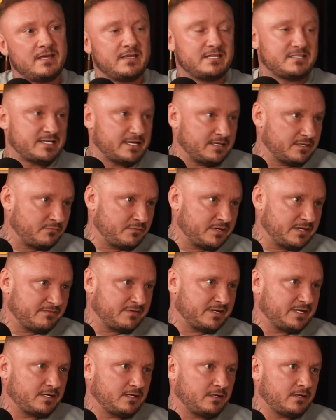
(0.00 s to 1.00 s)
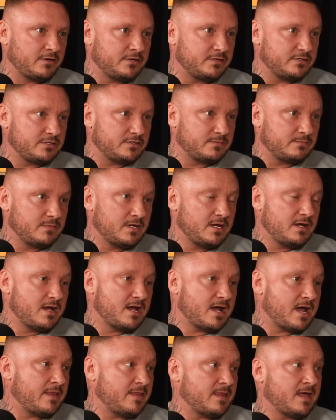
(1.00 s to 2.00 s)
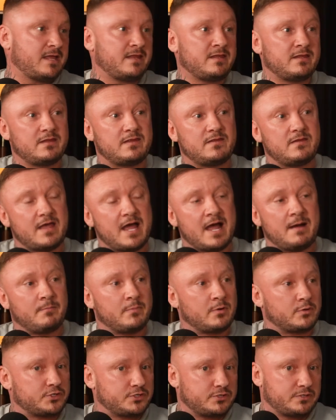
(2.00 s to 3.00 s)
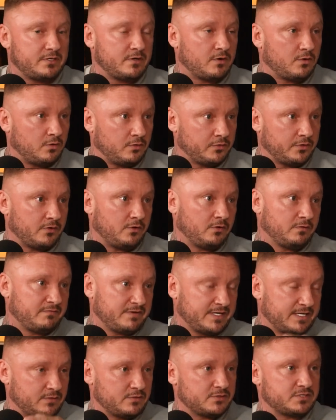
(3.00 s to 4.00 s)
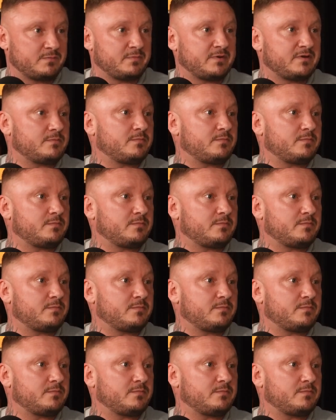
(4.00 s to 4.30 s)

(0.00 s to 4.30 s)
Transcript: take the rear vehicle out, and then ambush the whole vehicles in